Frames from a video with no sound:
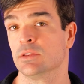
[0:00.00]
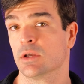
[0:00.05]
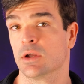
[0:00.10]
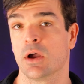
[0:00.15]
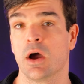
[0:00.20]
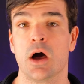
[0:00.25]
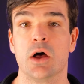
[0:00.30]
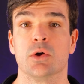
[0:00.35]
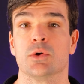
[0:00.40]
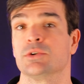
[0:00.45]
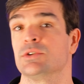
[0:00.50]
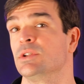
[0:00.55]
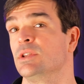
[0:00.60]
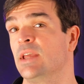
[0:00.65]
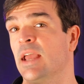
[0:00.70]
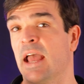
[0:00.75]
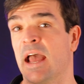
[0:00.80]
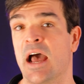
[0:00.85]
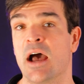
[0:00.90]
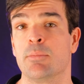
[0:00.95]
the collar to
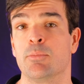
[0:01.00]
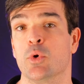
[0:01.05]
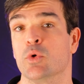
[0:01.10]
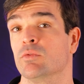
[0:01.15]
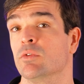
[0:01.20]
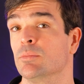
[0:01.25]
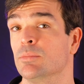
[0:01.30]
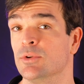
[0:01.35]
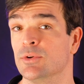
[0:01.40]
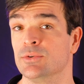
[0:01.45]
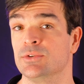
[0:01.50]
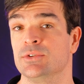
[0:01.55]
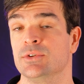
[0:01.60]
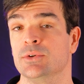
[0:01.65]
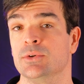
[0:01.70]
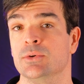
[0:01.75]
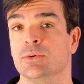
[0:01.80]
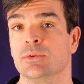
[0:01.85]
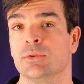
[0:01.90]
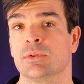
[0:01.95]
the app over
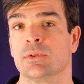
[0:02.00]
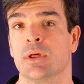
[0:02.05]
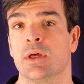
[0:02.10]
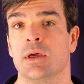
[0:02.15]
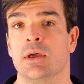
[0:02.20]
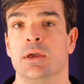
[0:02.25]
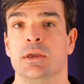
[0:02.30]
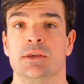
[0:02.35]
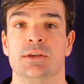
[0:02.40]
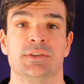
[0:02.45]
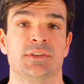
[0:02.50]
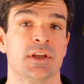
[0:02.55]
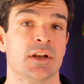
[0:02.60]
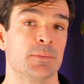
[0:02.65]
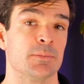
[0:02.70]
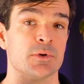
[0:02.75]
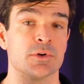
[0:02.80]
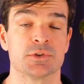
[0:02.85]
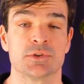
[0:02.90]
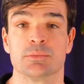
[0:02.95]
Bluetooth, you set
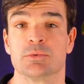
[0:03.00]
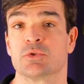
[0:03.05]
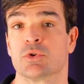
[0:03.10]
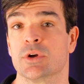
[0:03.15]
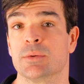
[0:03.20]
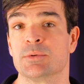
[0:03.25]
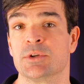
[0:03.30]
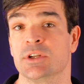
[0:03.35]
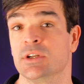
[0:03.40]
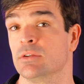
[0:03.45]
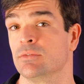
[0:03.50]
up your subscription